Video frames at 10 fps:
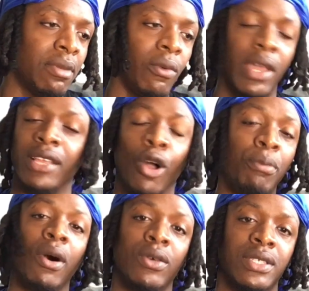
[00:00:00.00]
But when he don't
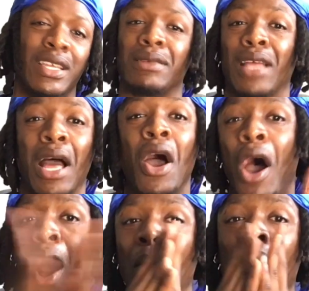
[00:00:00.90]
post, y'all like,
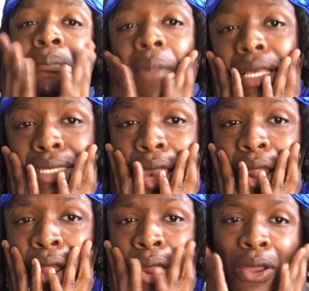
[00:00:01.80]
oh, I miss
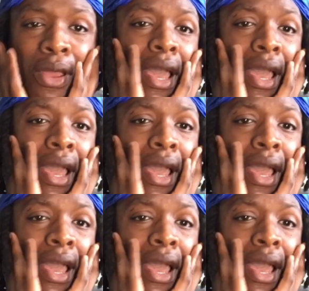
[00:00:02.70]
her.